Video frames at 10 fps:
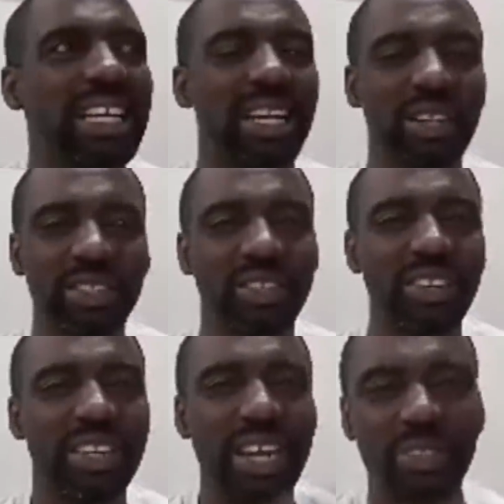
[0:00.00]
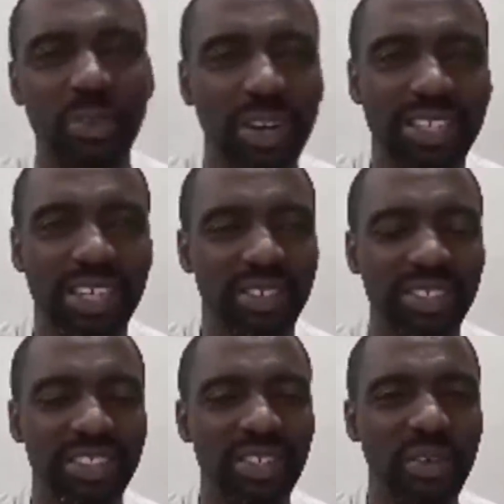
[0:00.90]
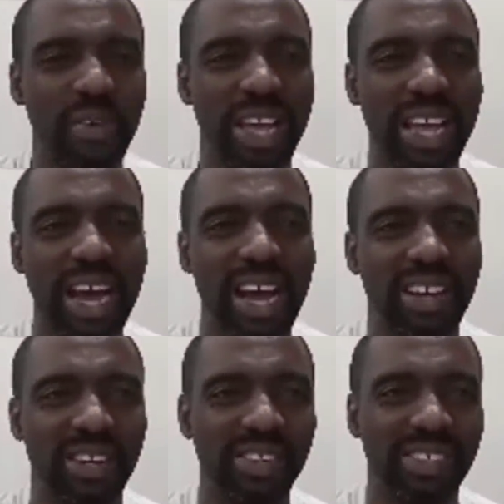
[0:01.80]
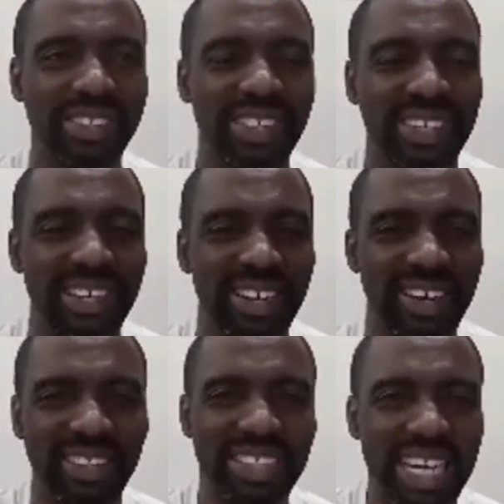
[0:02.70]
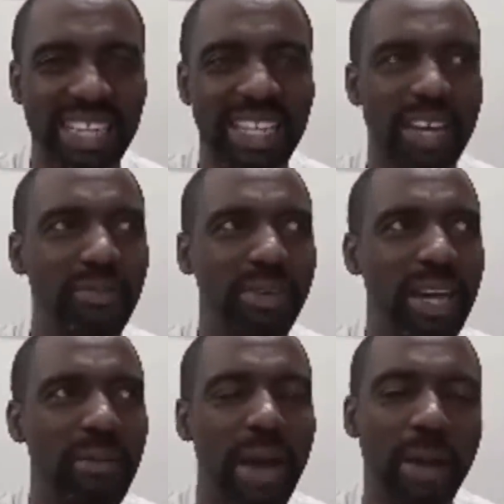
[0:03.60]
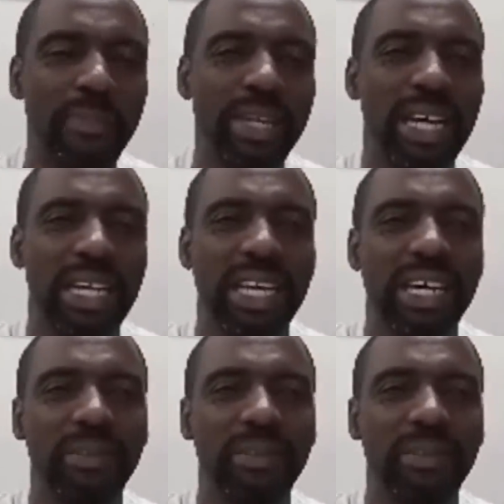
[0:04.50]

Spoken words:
There was no network, there was no way I could contact them. But I'm happy that